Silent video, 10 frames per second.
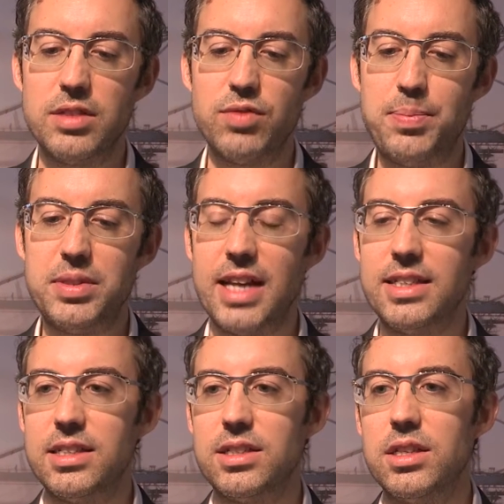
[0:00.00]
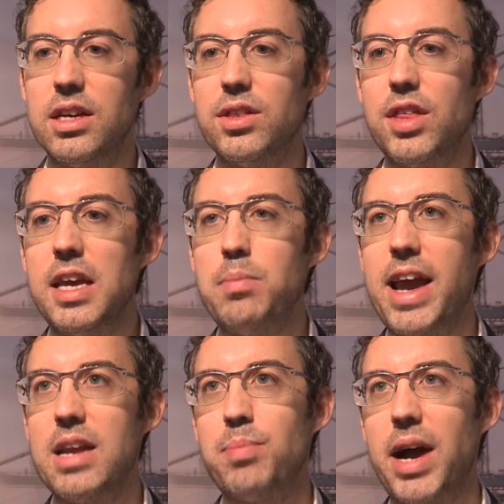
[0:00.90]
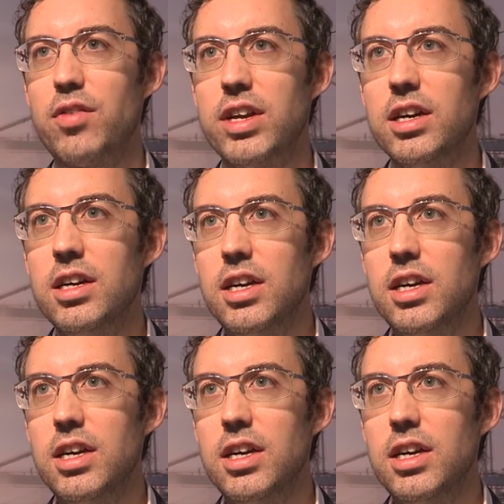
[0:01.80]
represented the main barrier.